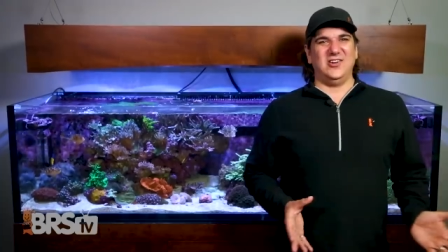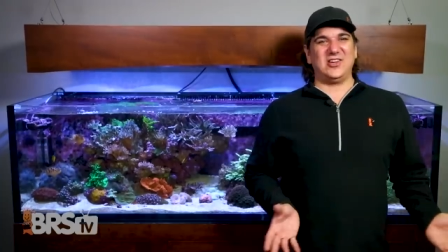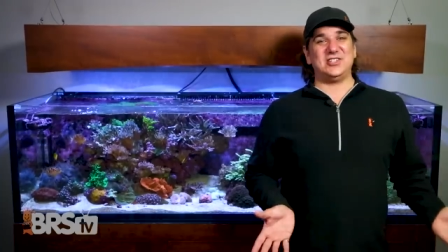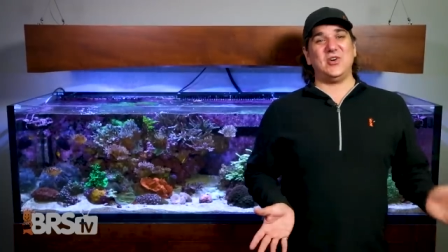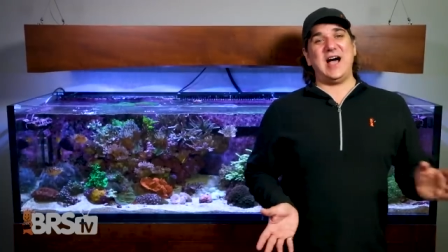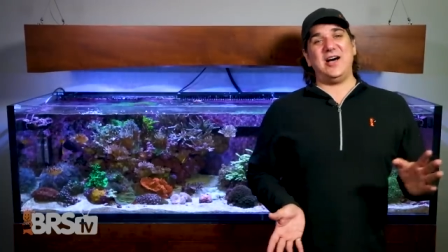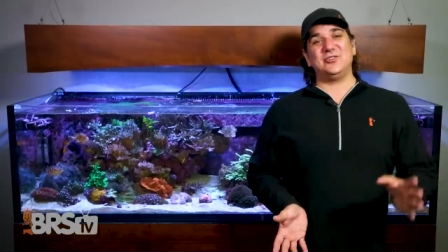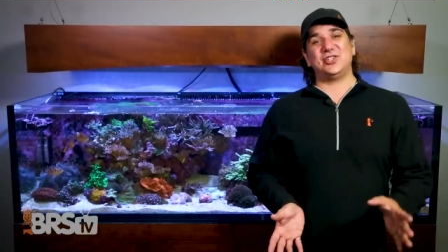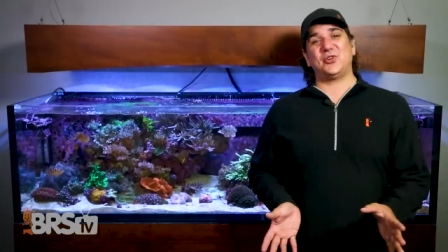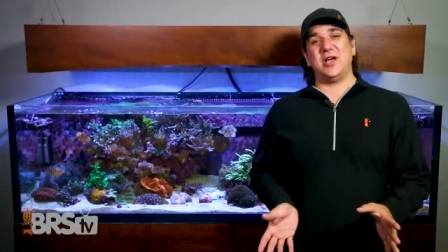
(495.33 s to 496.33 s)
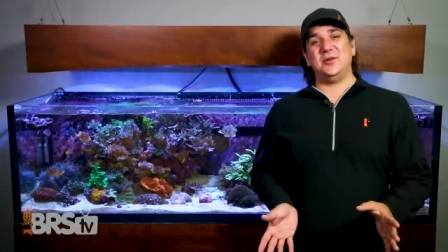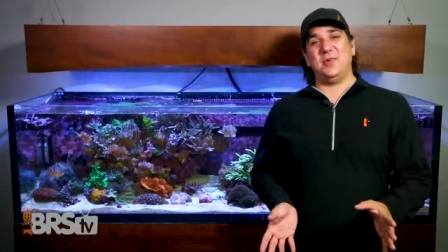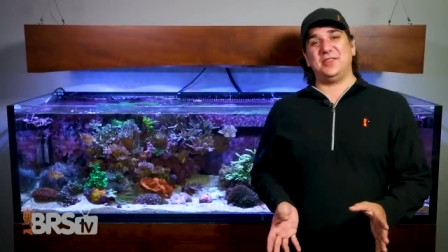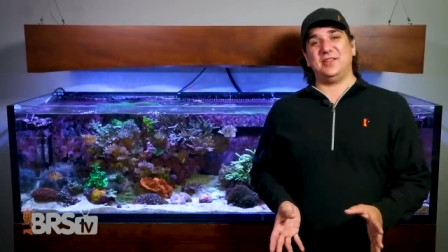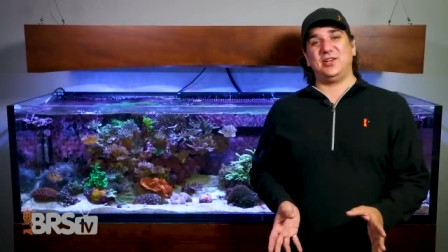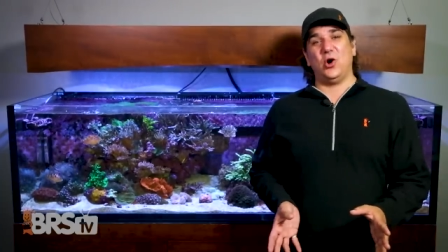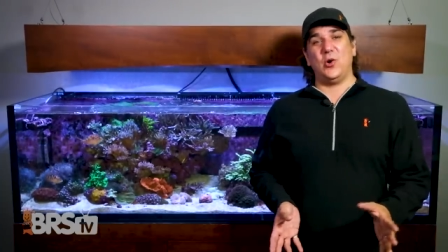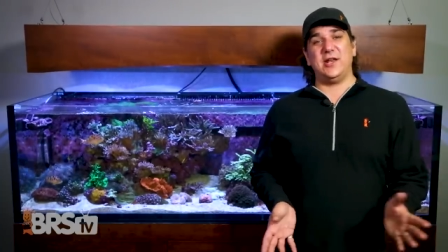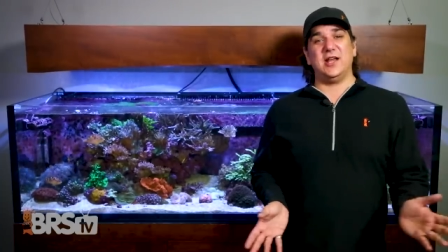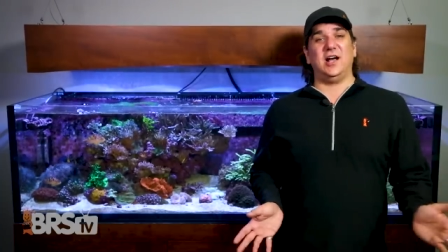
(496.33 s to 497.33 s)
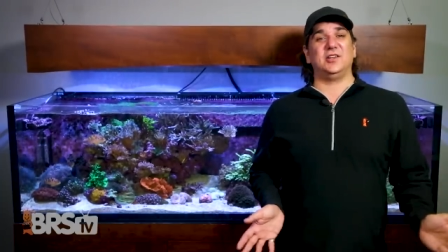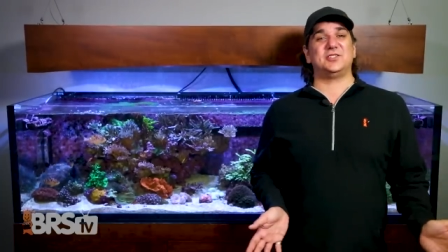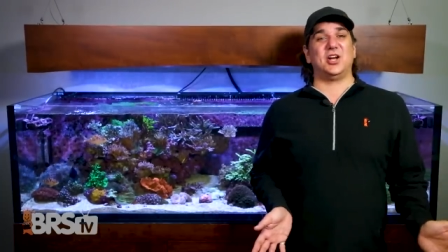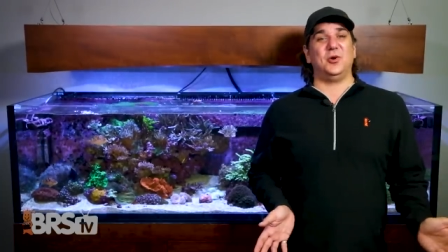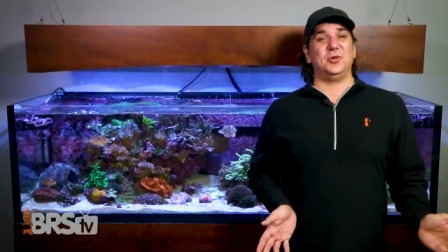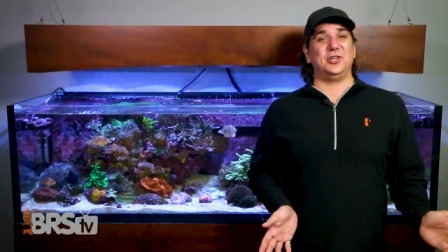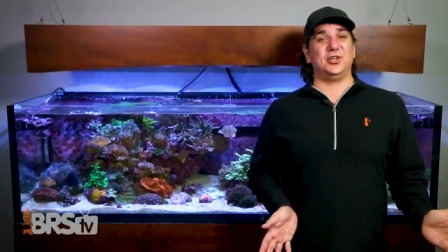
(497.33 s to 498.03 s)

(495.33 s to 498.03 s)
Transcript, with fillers: Okay, so how is the Triton method going? I'll start with the